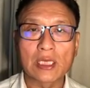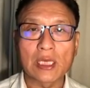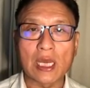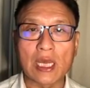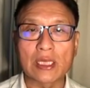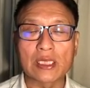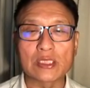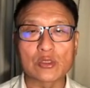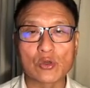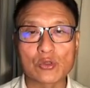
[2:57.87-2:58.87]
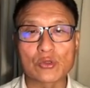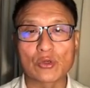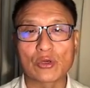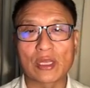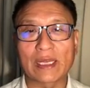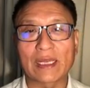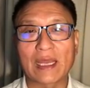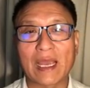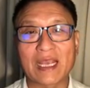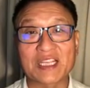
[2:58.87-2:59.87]
and it's also like an
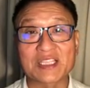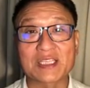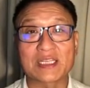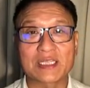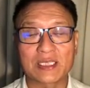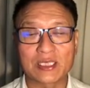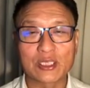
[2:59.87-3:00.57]
exit